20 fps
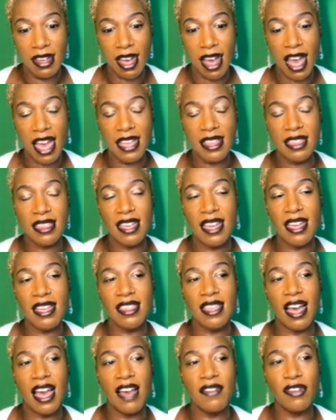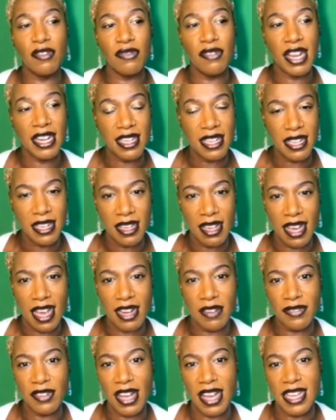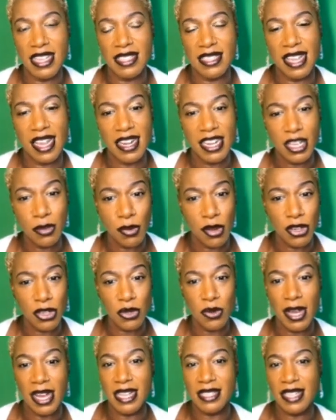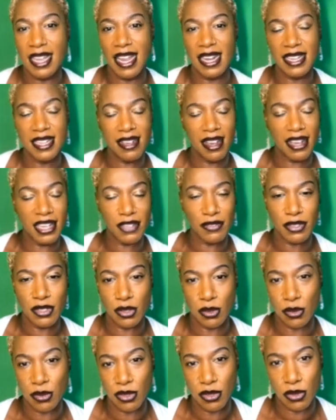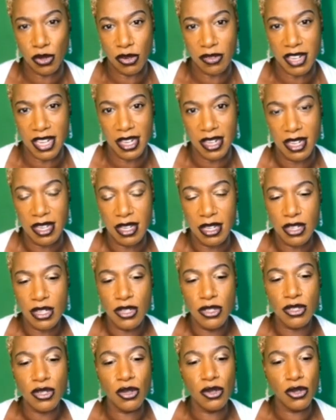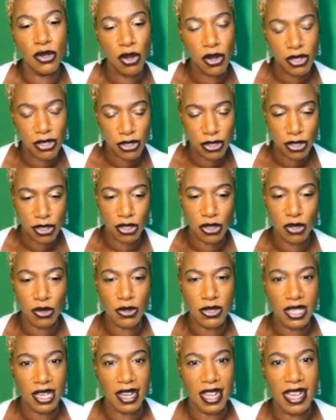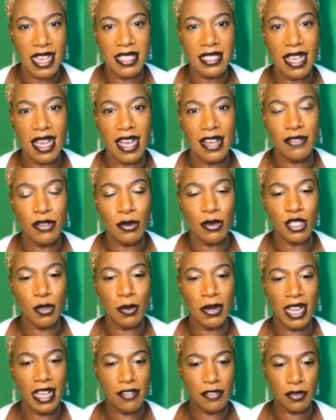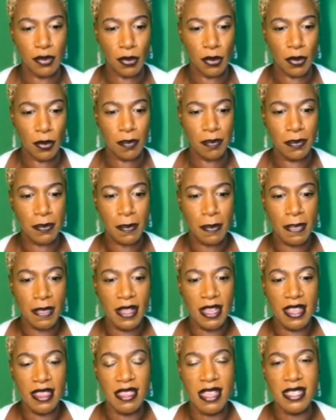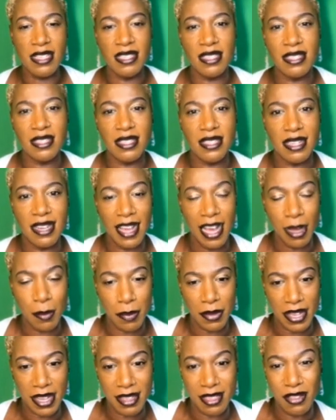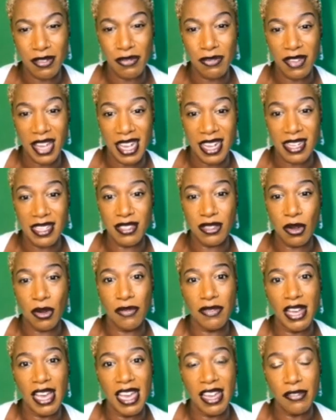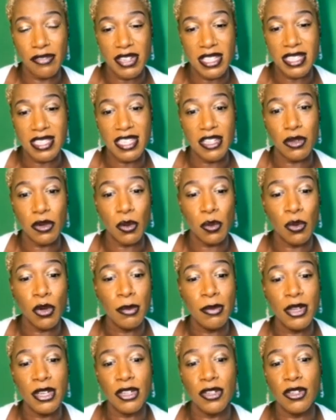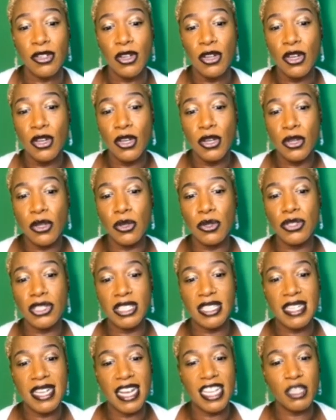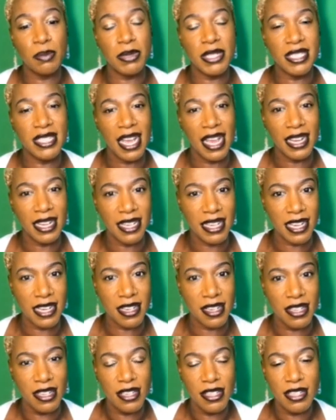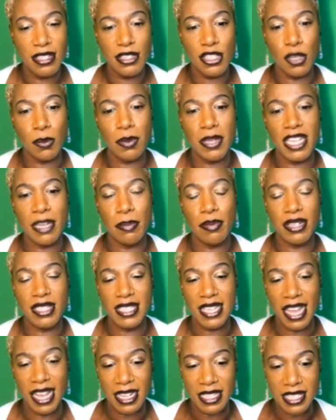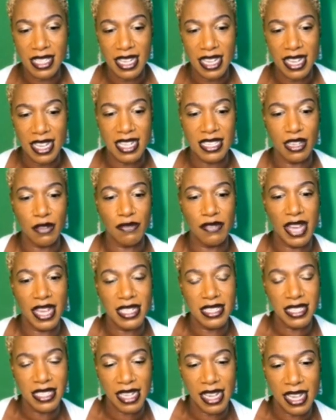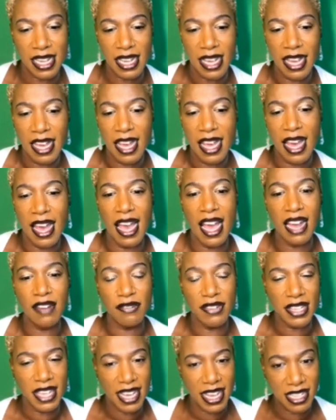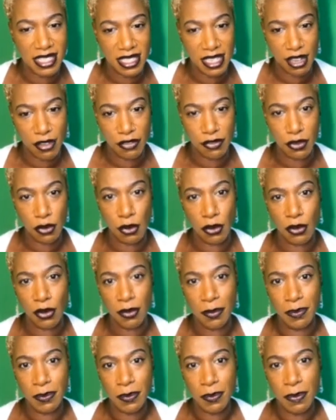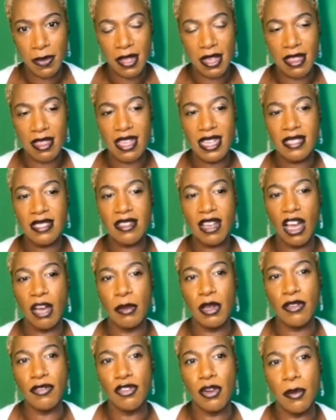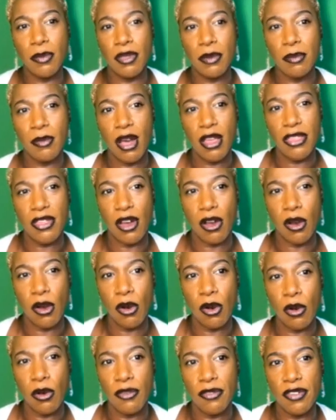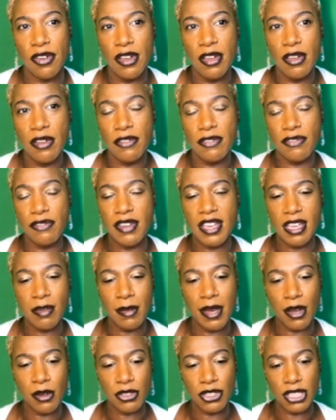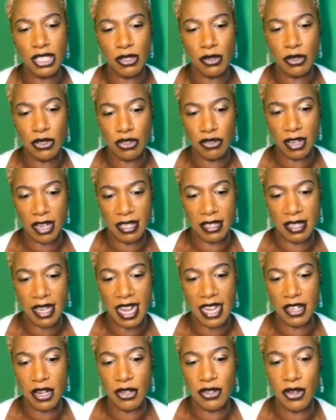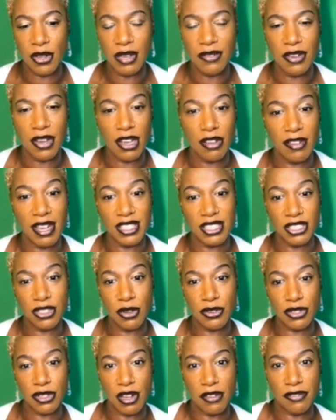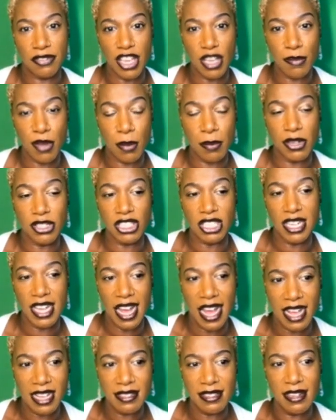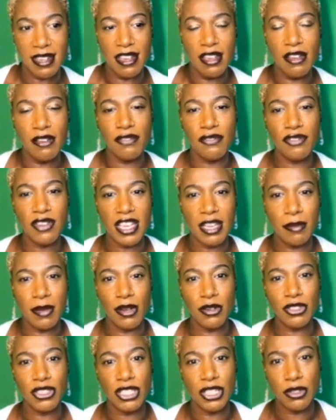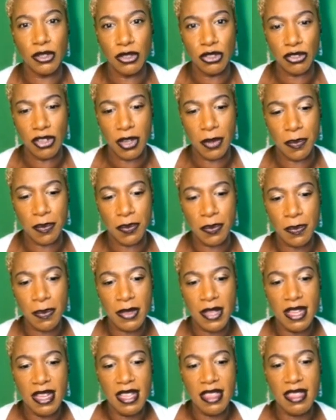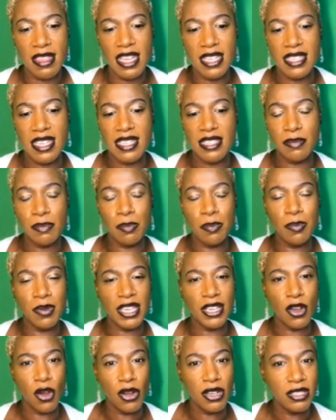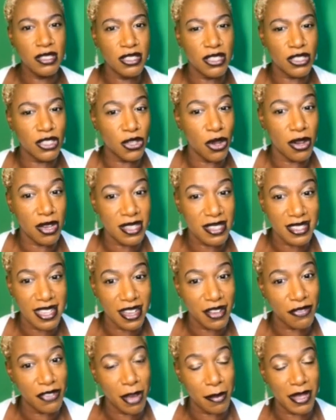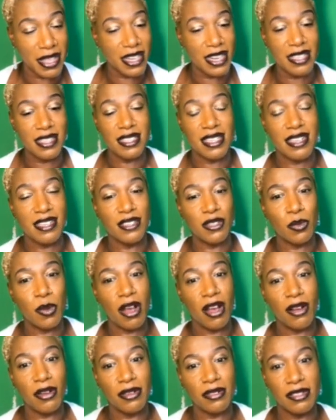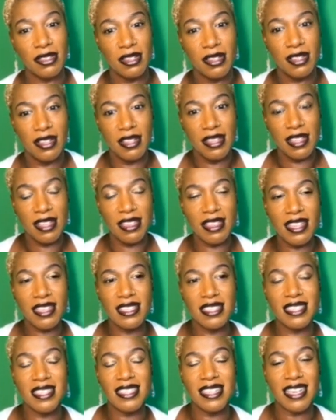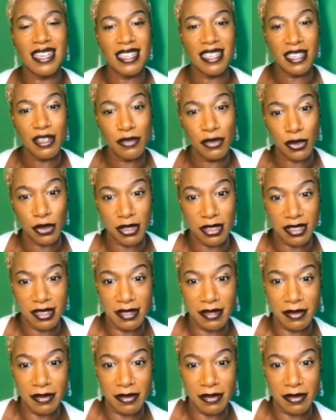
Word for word: I think that I've already advised anyone who has any kind of assault story to not utilize AFUA's platform this is a slap in the face of every single woman who she has pretended to be protecting, defending, advocating for. This coming from the mother of female children. I don't know if her grandchildren are female, but she has female children. This is beyond toxic femininity as well. This is evil.